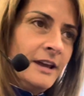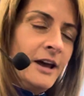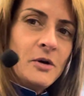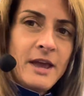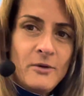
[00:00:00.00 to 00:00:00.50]

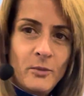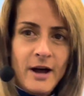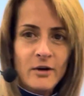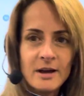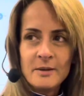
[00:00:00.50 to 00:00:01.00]
Okay,
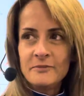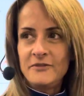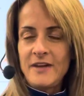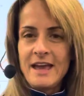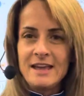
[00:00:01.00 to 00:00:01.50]
welcome
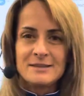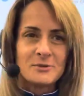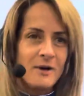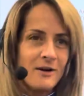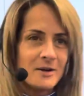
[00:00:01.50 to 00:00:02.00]
fans,
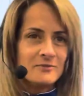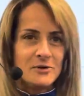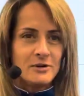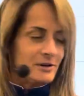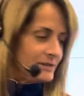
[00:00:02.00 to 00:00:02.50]
welcome
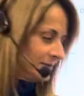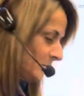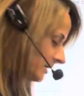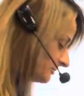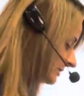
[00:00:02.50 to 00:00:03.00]
viewers,
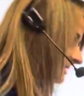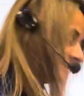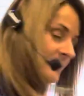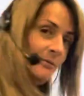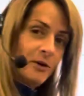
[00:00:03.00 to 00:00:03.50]
welcome Justin
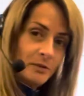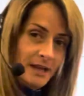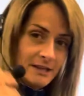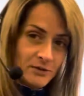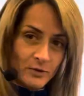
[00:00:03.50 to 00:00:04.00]
Bieber. I would
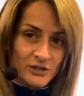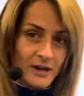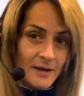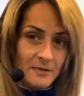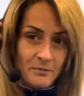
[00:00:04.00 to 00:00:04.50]
like to wish you a
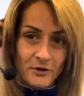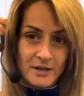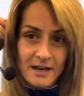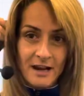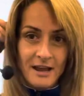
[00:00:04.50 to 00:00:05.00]
happy
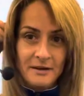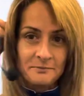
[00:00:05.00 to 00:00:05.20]
birthday today.